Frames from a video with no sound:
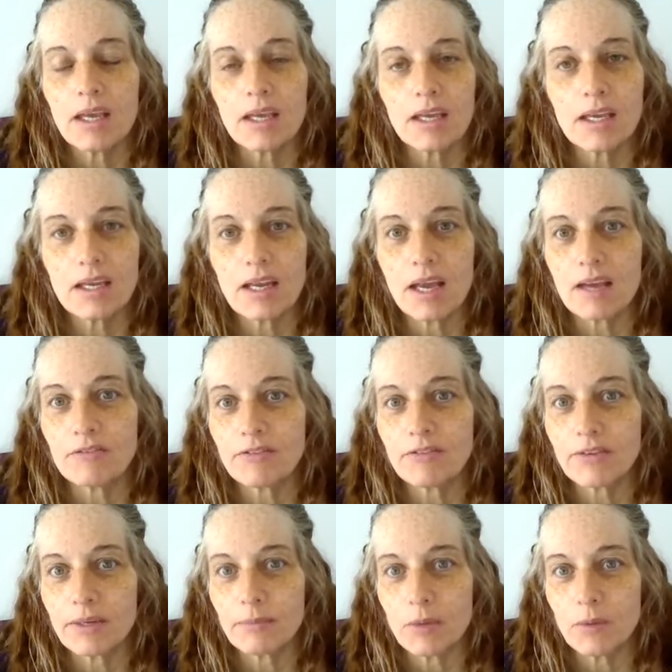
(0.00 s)
in
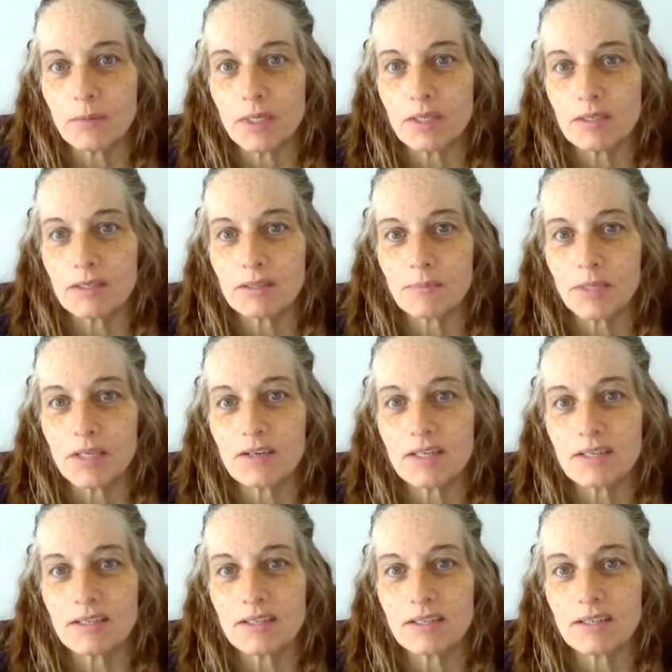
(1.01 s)
every moment
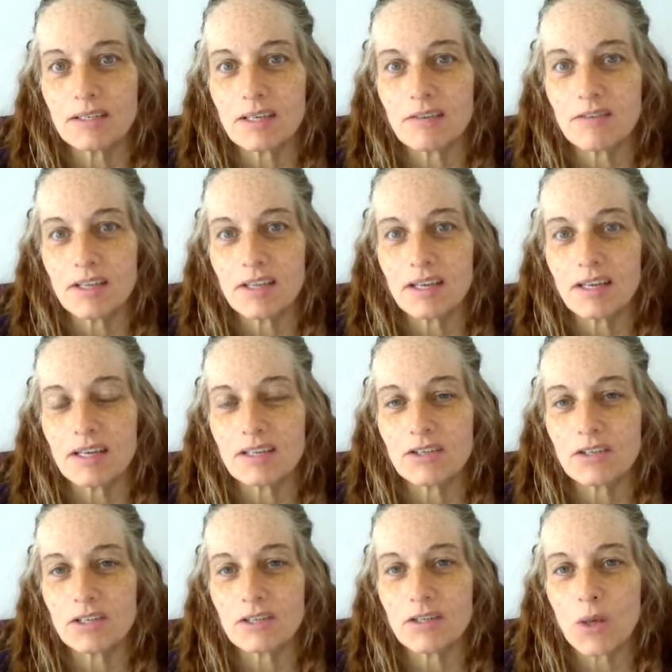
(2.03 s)
because everything
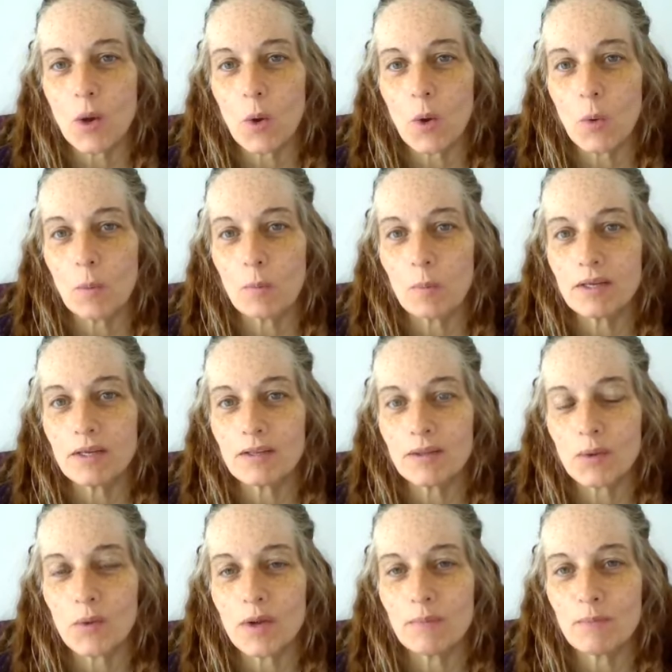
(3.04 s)
is just the om,
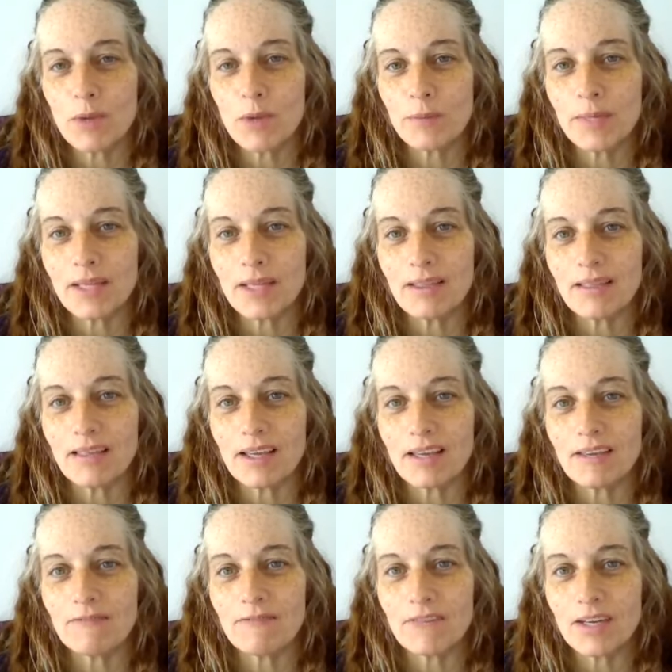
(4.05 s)
the one moment, the
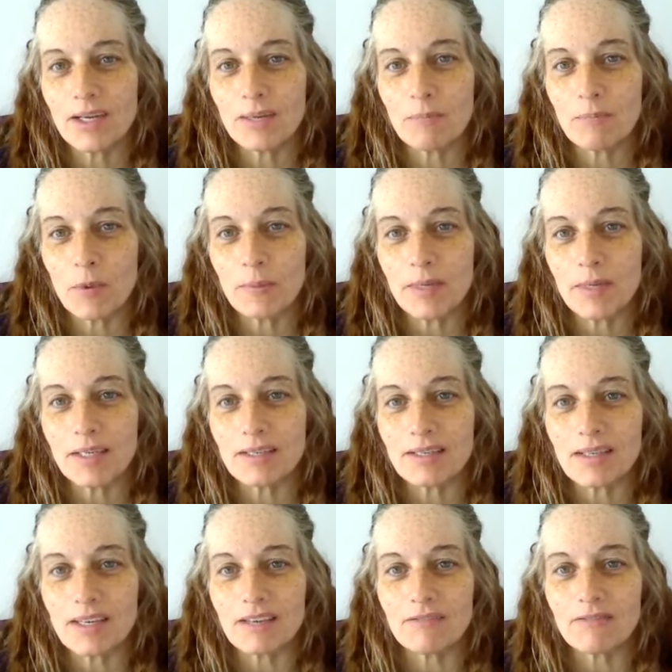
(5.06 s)
infinite moment,
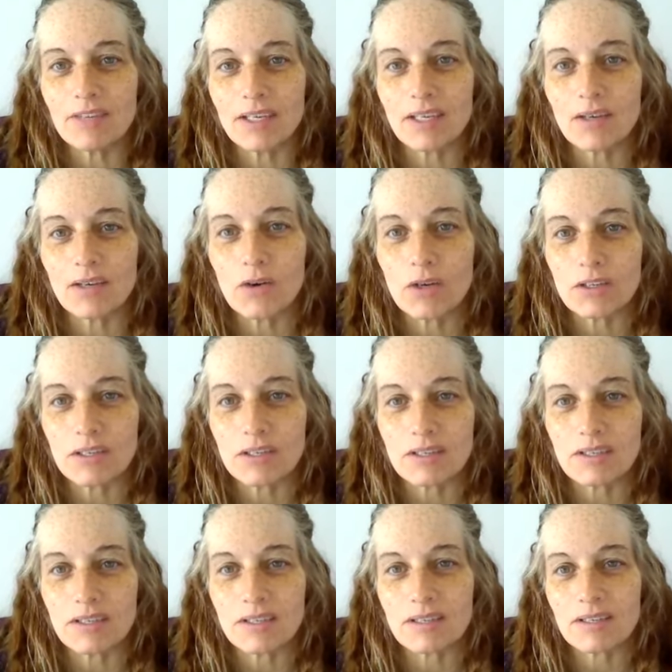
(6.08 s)
the infinite
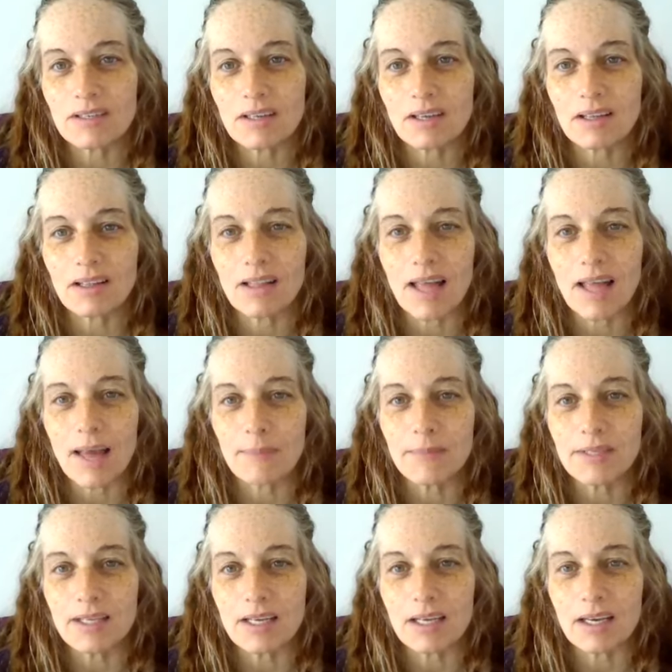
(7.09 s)
consciousness, the
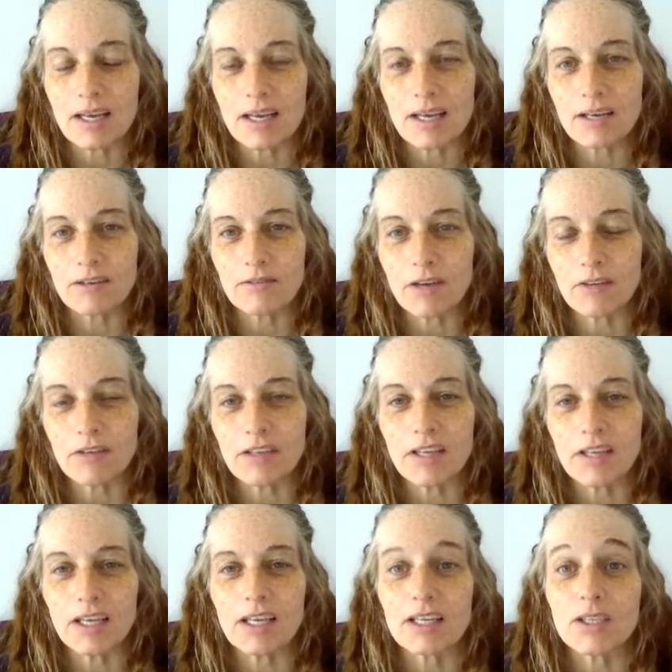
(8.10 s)
collapsing of
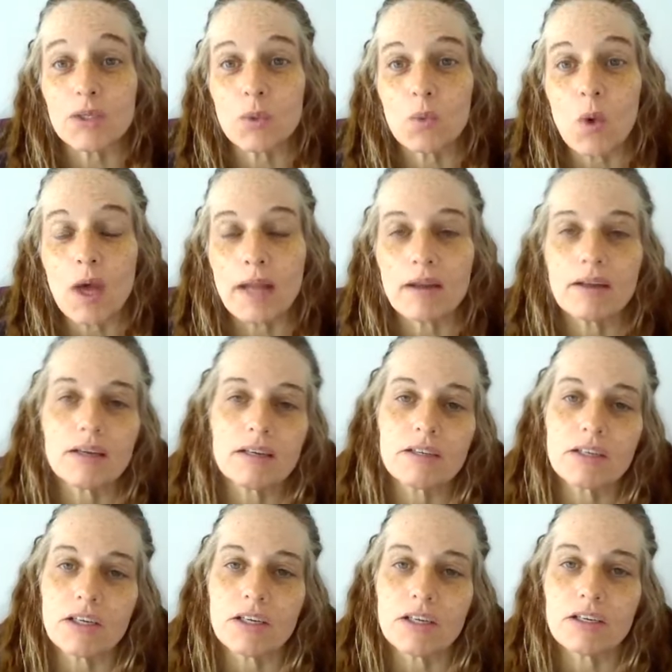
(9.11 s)
everything into one,
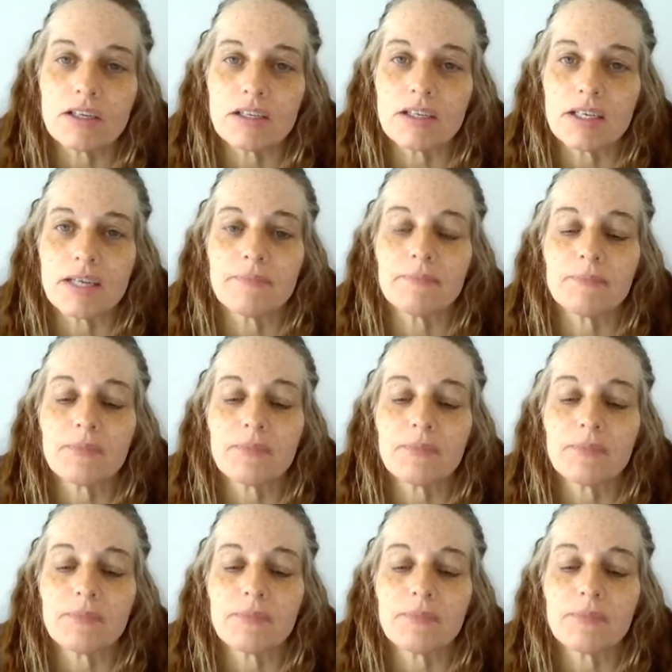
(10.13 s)
into unity.